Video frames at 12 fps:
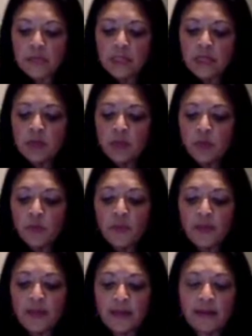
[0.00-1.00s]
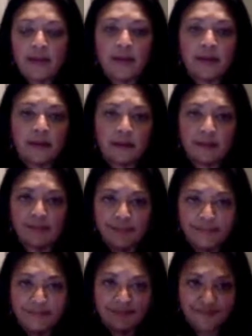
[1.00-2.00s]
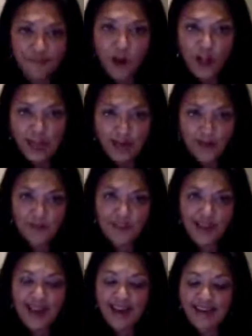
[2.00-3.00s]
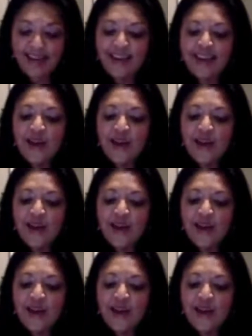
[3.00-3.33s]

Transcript: So the fallout of that